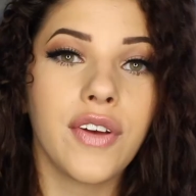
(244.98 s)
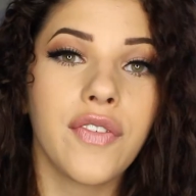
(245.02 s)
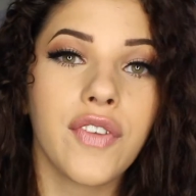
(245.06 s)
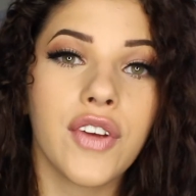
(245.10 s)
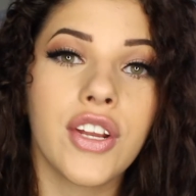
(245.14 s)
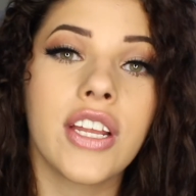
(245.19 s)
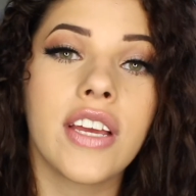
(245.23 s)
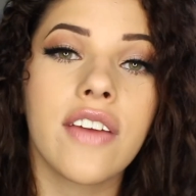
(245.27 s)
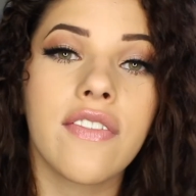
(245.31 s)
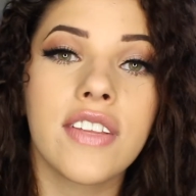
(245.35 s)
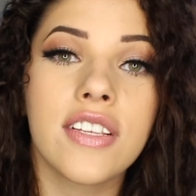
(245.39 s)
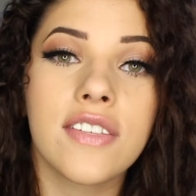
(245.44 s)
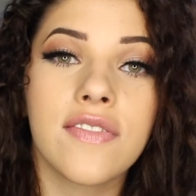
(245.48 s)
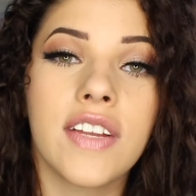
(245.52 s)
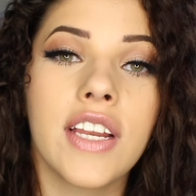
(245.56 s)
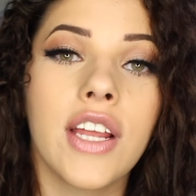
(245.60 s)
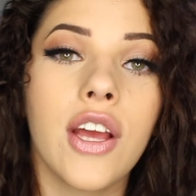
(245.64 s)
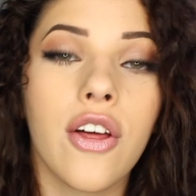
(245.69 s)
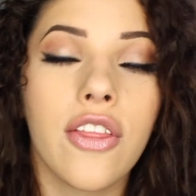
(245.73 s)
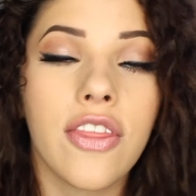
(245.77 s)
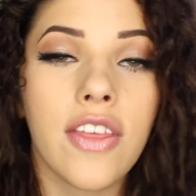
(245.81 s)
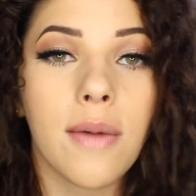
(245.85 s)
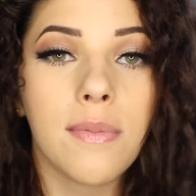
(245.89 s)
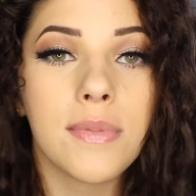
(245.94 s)
Feel free to give this
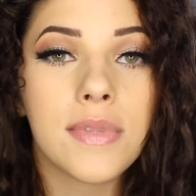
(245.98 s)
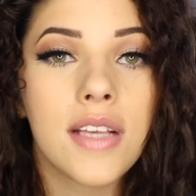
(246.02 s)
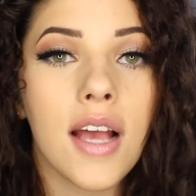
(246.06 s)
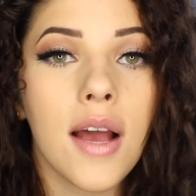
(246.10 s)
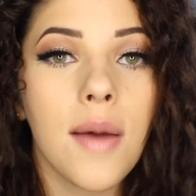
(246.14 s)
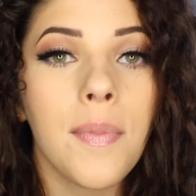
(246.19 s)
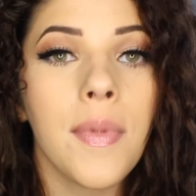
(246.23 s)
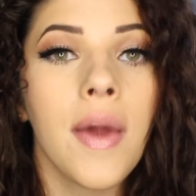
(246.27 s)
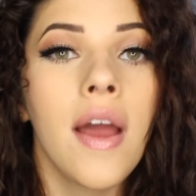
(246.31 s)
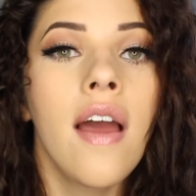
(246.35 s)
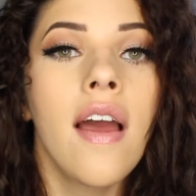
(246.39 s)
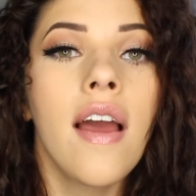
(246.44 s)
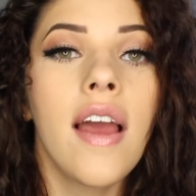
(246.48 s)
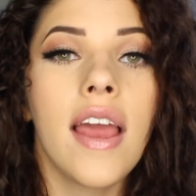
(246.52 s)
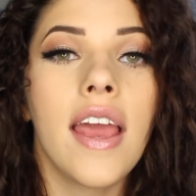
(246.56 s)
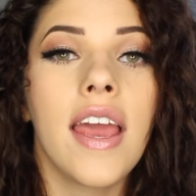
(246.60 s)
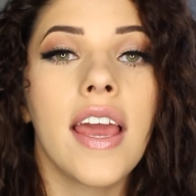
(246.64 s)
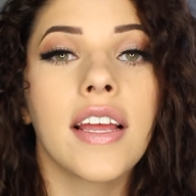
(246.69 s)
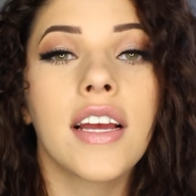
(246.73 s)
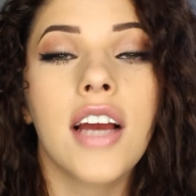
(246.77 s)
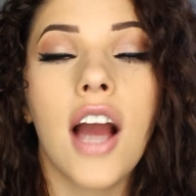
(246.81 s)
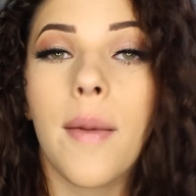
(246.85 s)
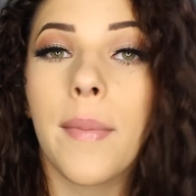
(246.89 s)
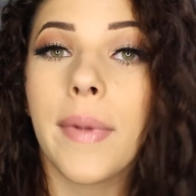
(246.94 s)
video a thumbs up
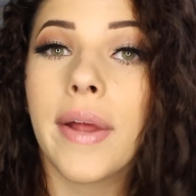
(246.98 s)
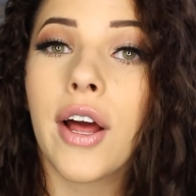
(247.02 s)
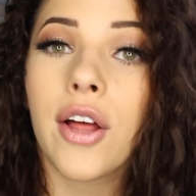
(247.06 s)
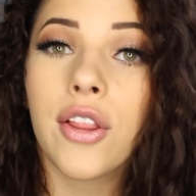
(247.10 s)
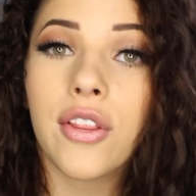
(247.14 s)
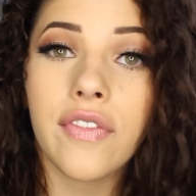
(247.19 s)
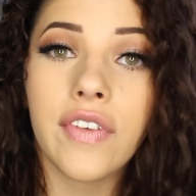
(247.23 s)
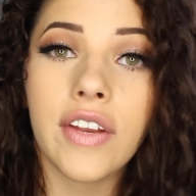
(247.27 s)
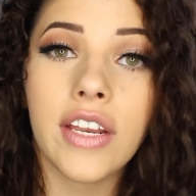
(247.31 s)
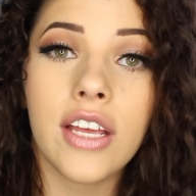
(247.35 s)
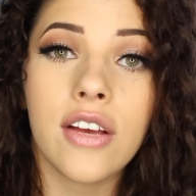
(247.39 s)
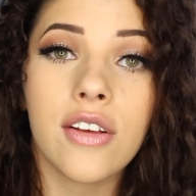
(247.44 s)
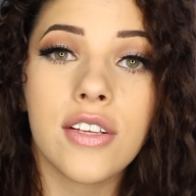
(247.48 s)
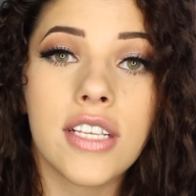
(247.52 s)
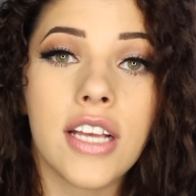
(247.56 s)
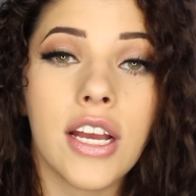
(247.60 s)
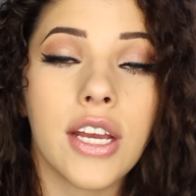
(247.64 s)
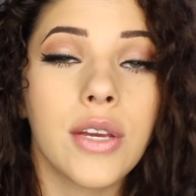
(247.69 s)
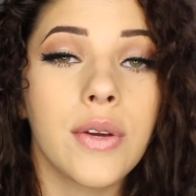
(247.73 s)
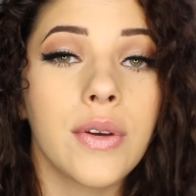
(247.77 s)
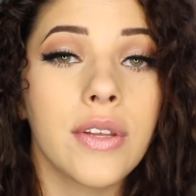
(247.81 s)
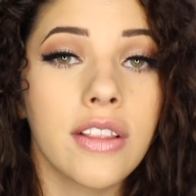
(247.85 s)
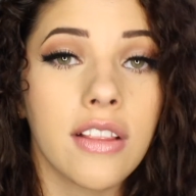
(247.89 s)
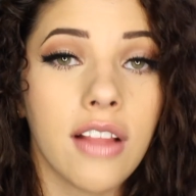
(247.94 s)
and comment other videos
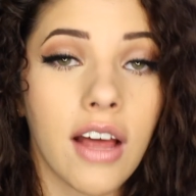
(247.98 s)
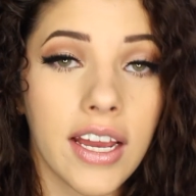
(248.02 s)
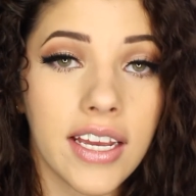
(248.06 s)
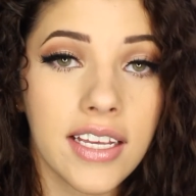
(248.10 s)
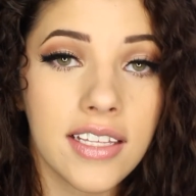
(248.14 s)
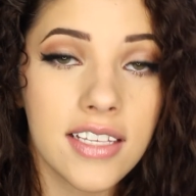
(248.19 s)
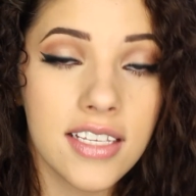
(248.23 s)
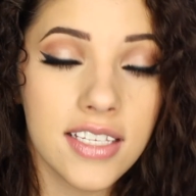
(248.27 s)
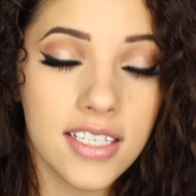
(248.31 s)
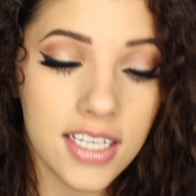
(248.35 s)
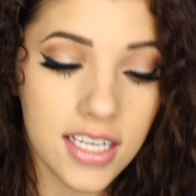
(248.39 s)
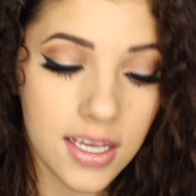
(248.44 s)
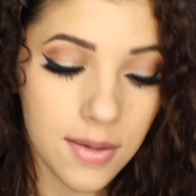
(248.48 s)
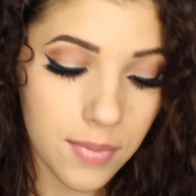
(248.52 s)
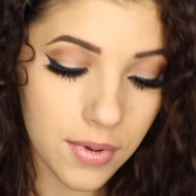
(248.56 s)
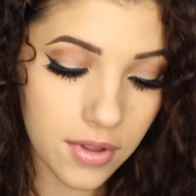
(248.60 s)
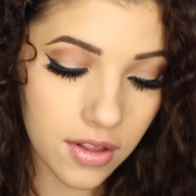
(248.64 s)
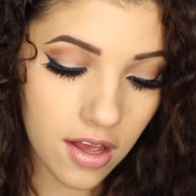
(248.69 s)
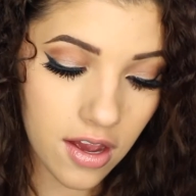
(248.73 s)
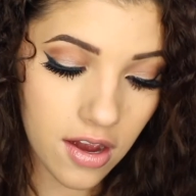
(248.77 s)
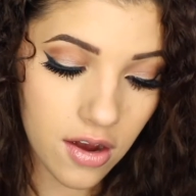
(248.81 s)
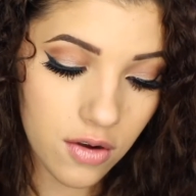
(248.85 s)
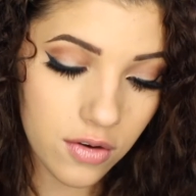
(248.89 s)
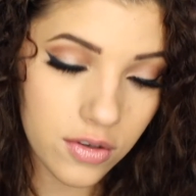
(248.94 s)
that you would like to see
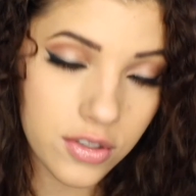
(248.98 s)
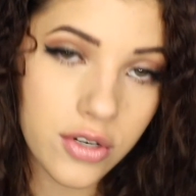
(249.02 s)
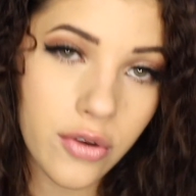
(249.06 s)
below.